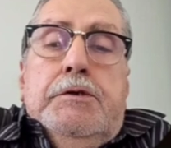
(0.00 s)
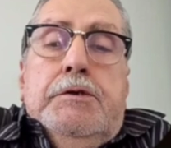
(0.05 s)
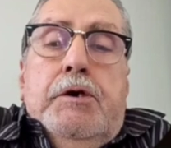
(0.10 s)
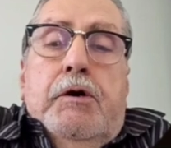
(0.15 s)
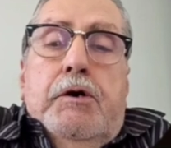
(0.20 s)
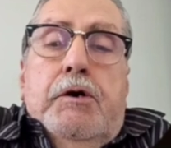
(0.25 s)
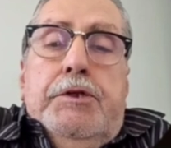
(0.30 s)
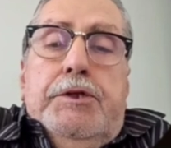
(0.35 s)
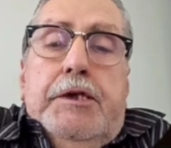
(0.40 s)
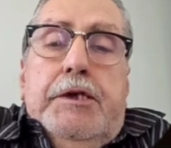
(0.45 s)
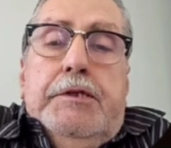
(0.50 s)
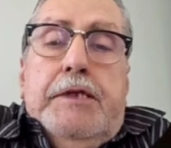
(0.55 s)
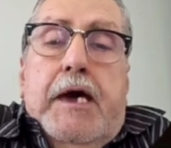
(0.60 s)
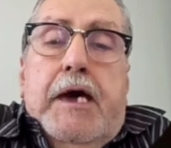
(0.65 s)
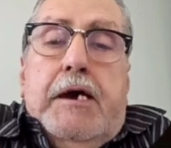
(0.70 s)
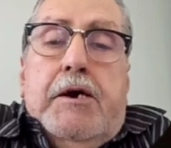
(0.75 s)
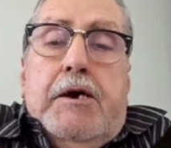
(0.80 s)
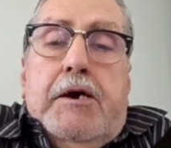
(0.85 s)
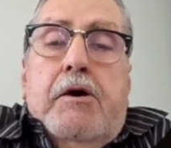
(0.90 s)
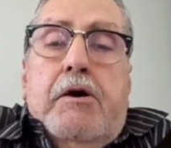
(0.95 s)
The only thing
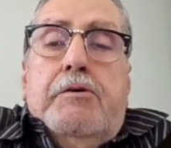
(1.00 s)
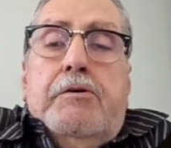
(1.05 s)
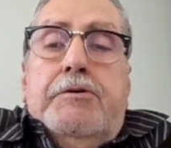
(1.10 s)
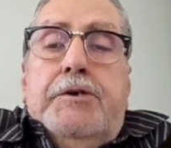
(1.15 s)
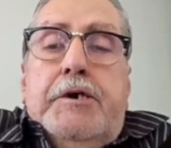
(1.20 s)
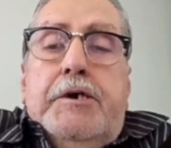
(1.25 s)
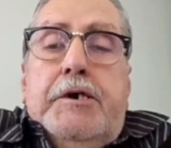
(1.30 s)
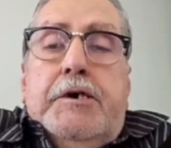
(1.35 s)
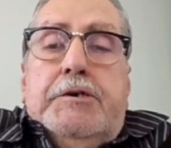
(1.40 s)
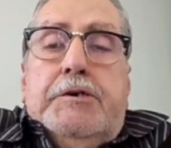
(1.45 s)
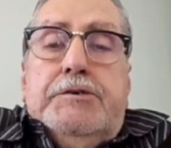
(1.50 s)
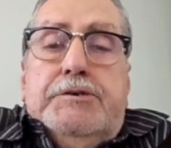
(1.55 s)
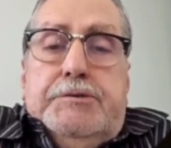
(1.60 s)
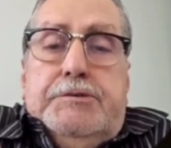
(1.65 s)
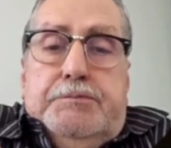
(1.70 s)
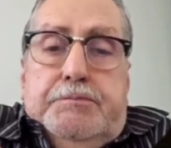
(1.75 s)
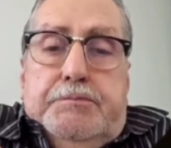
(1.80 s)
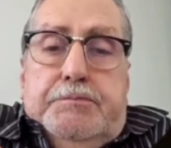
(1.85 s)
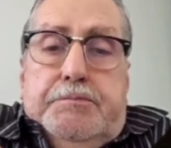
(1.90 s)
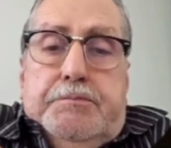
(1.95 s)
that contradicts